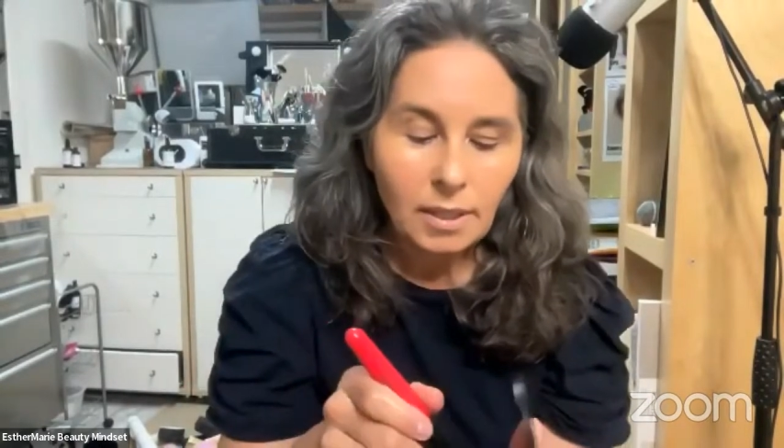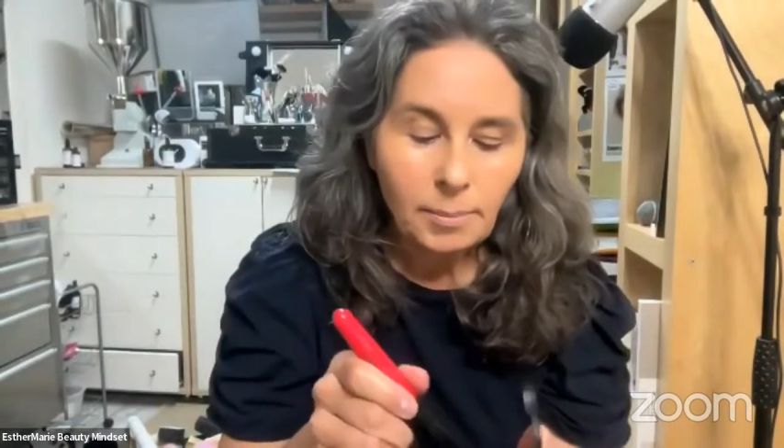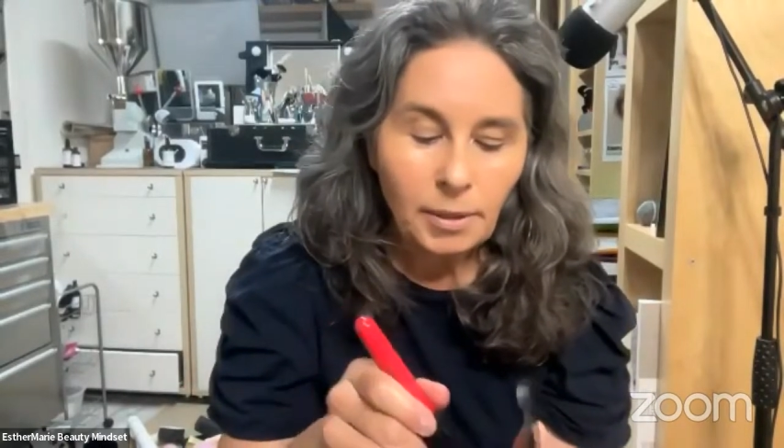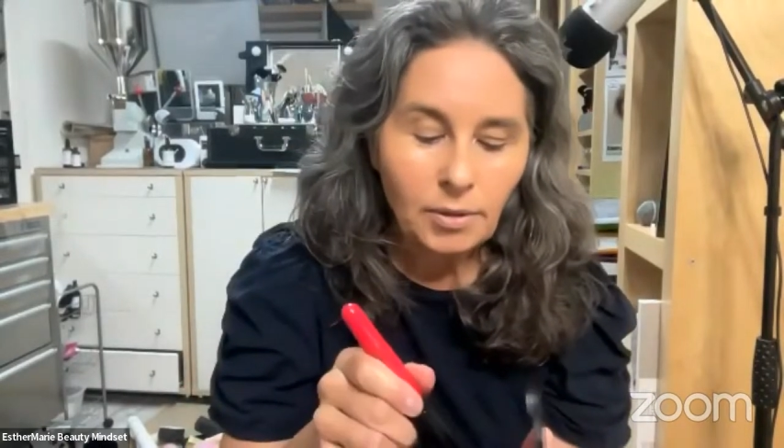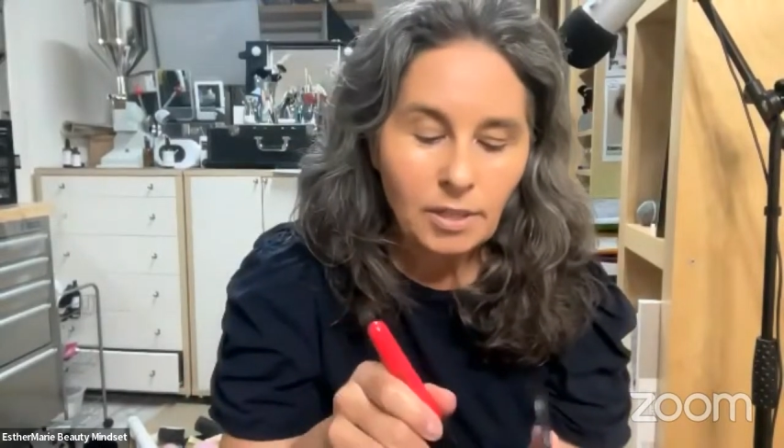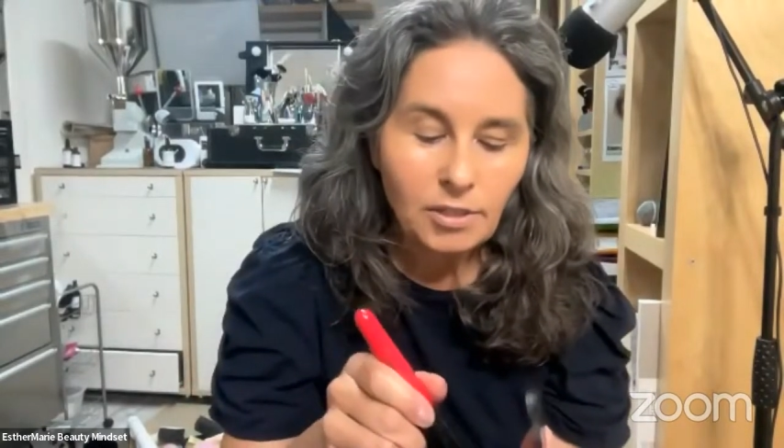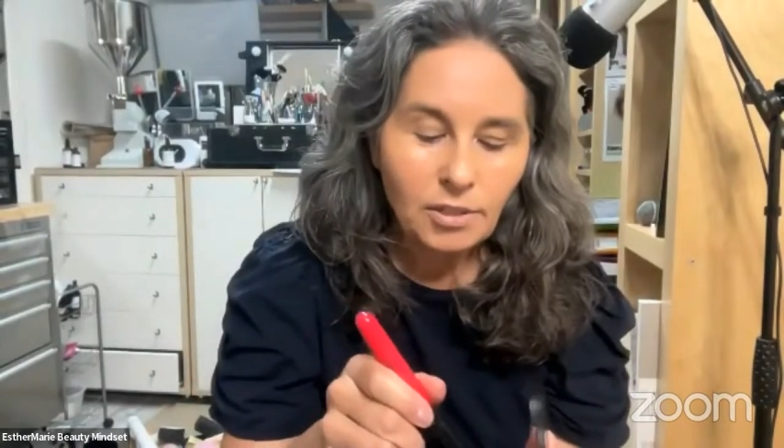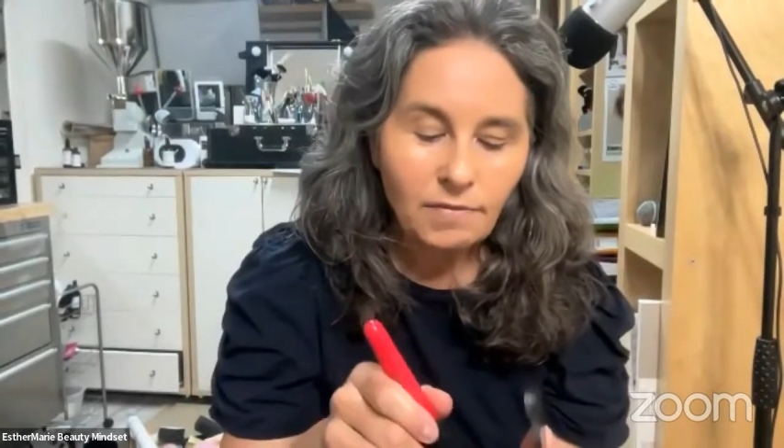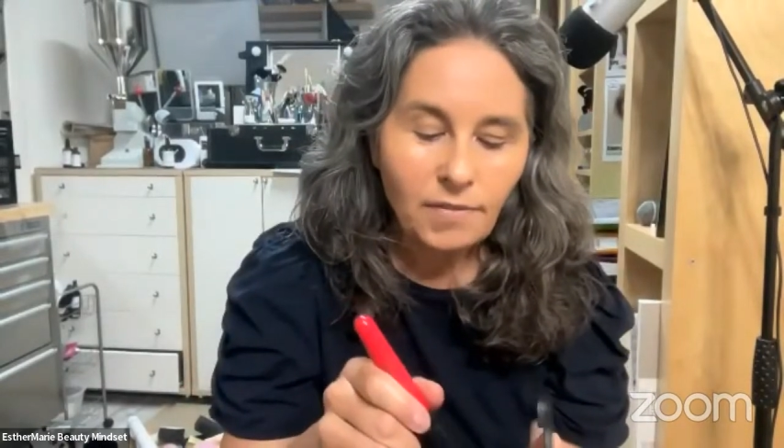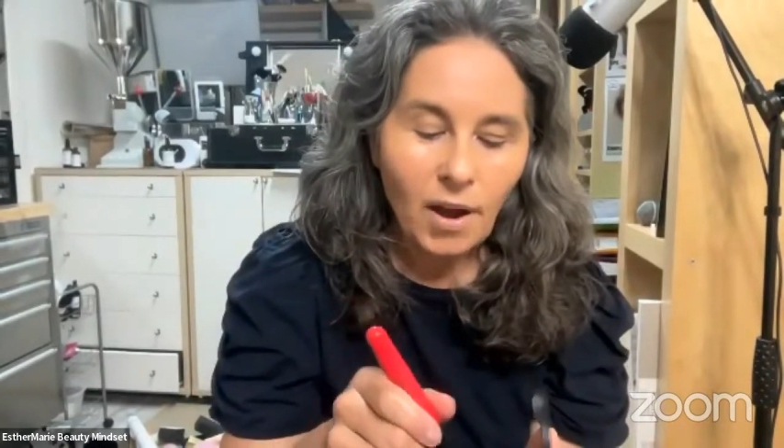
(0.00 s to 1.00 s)
because I
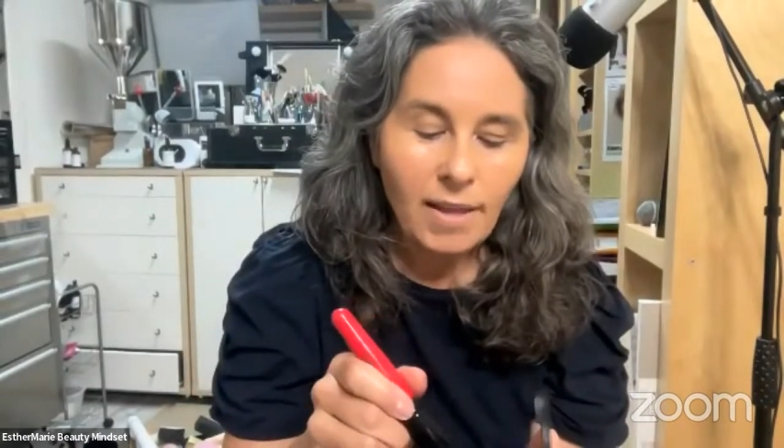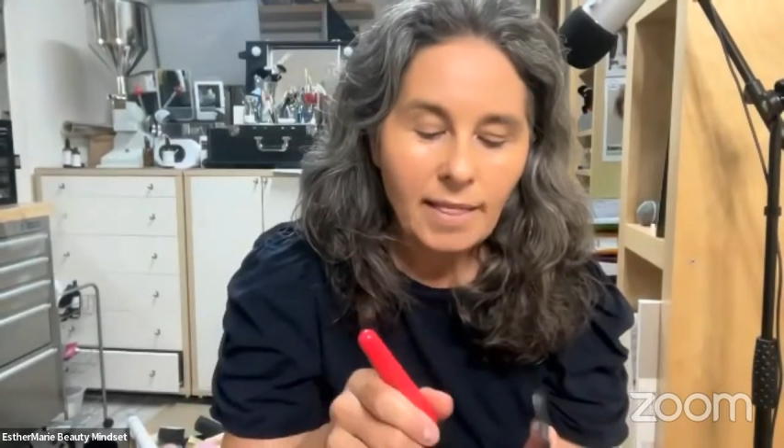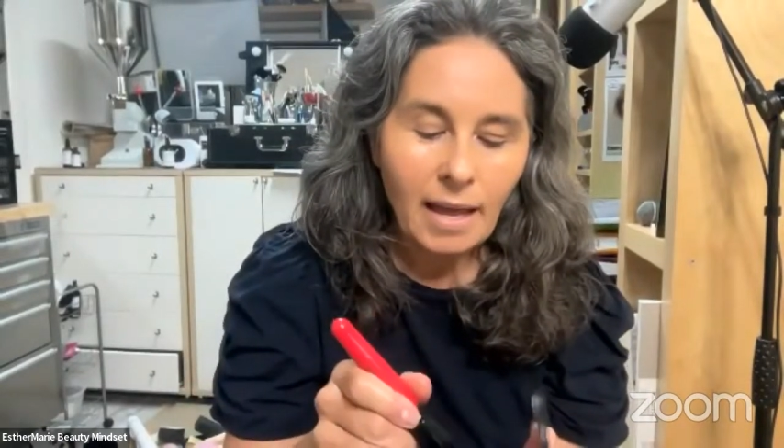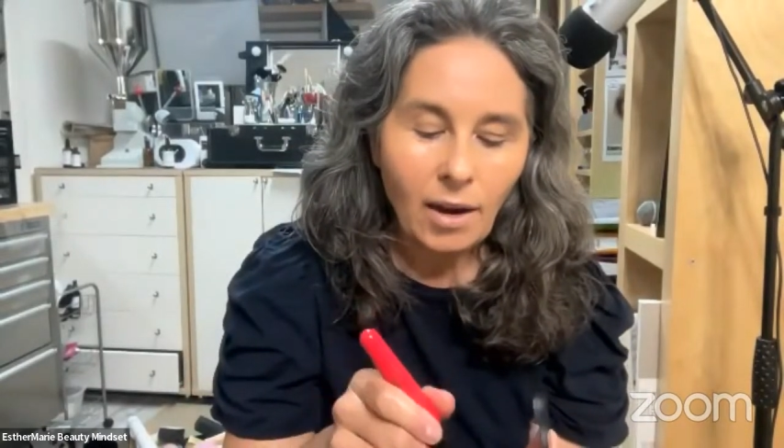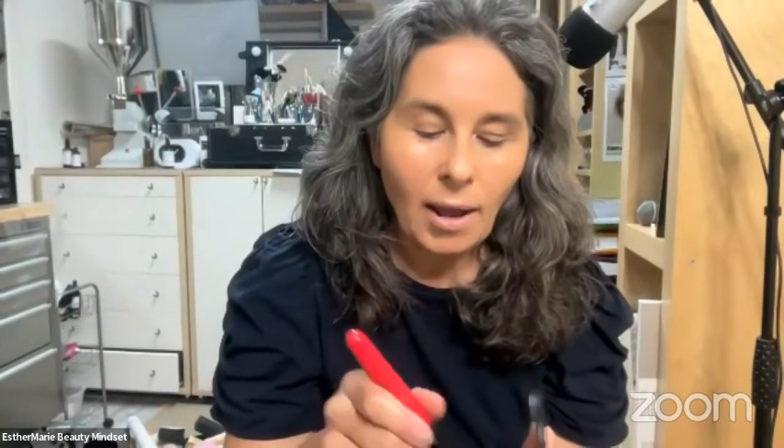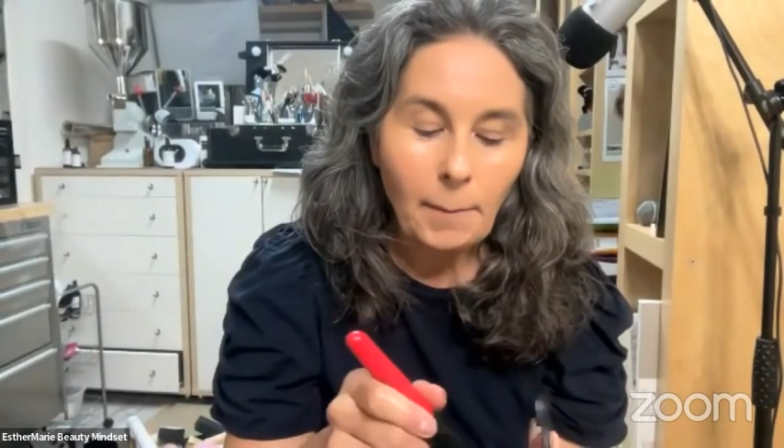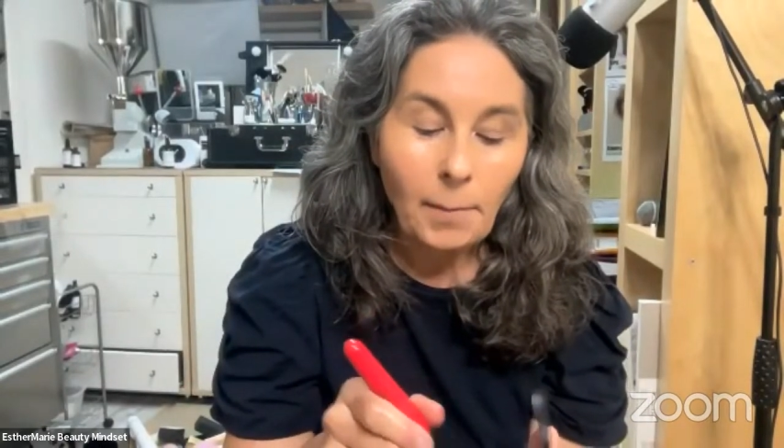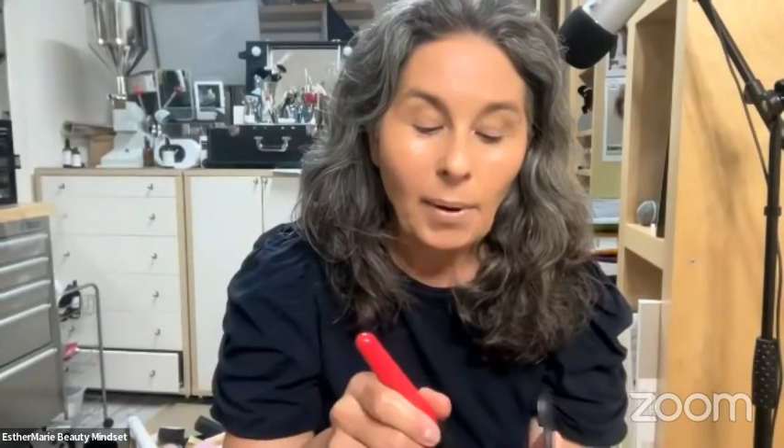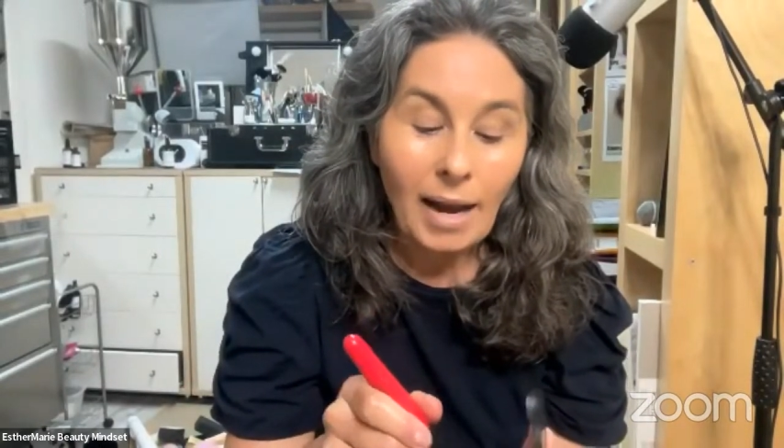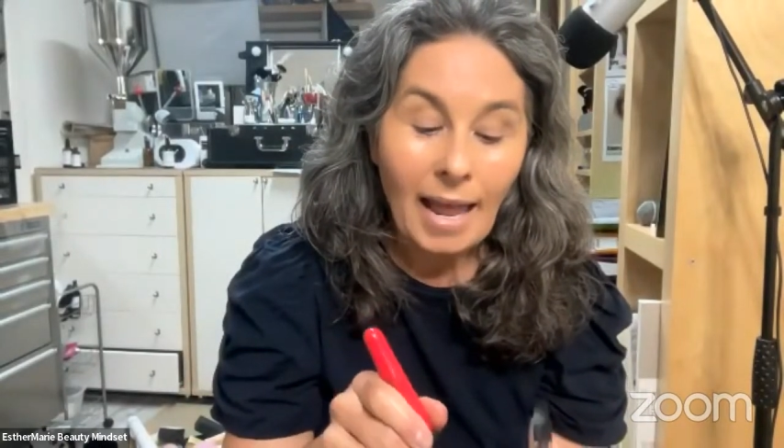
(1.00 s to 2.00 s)
just find that like
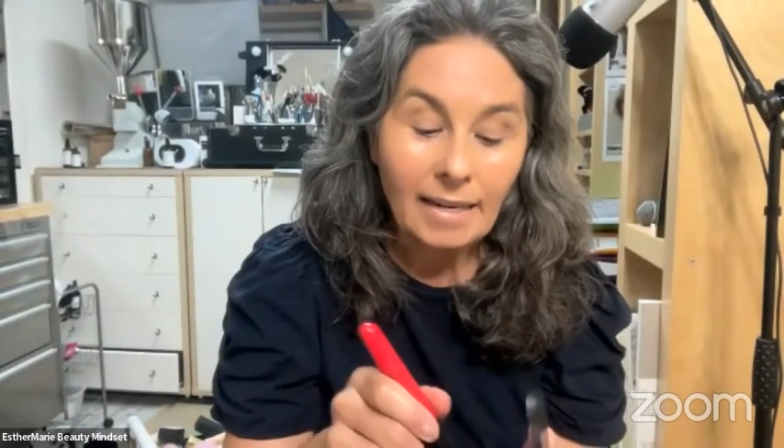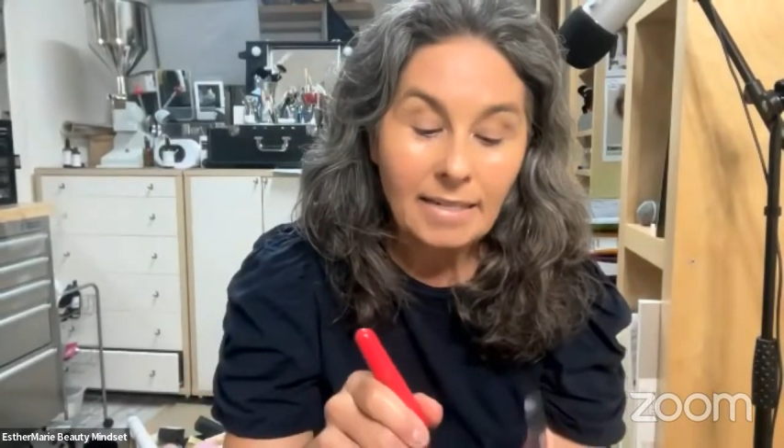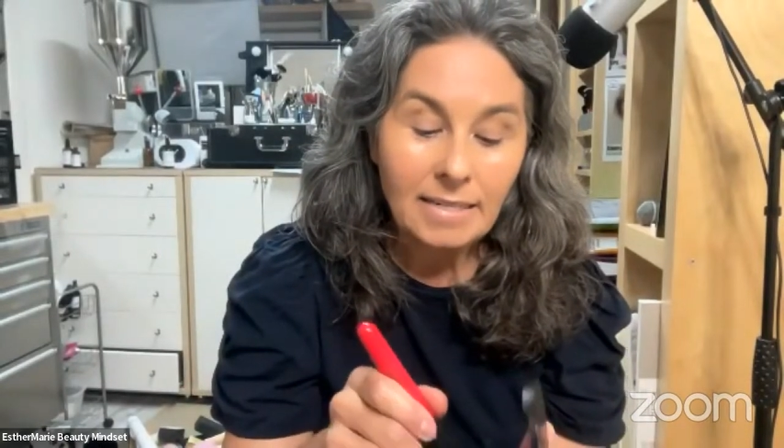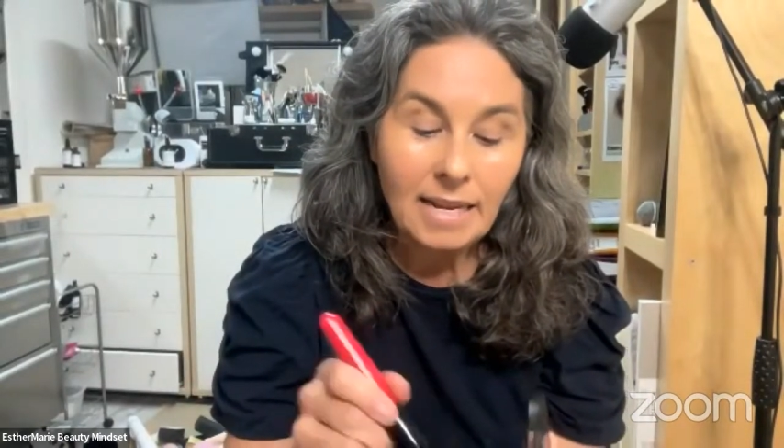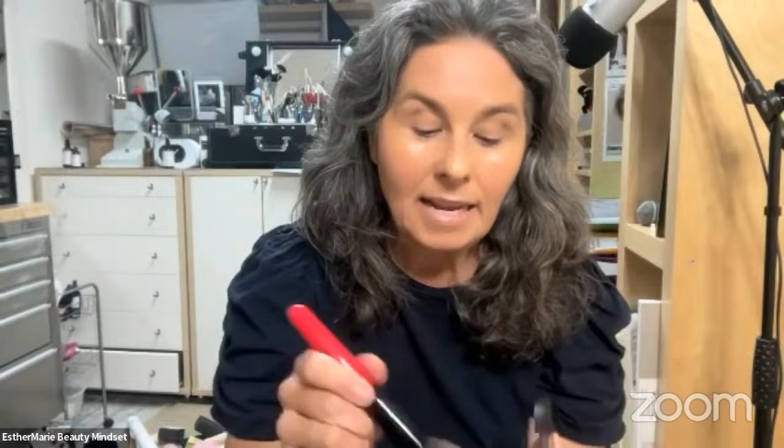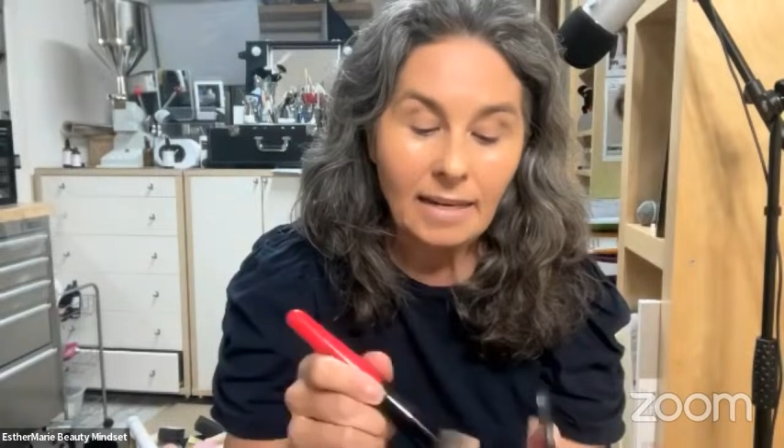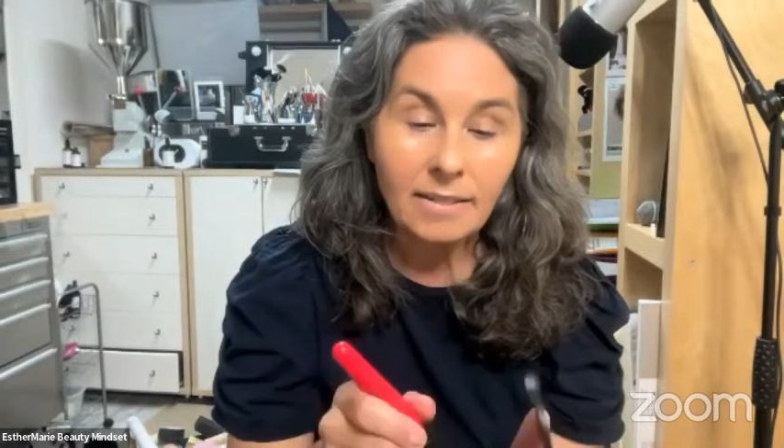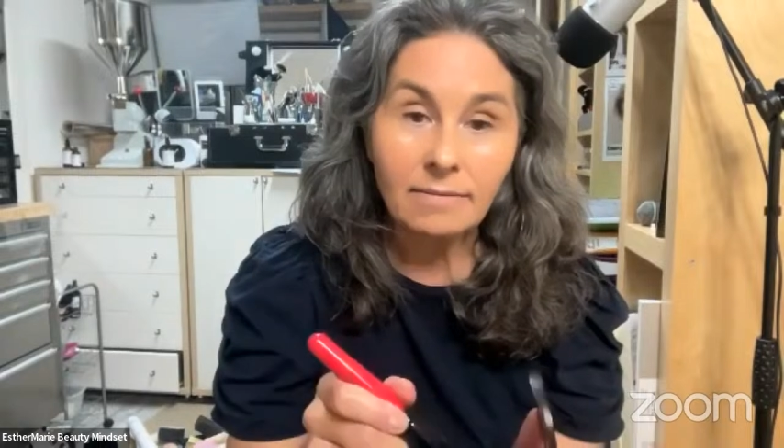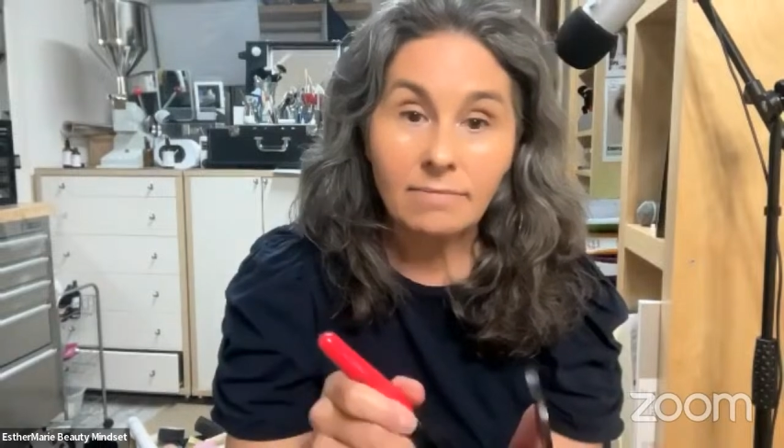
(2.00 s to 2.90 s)
blends in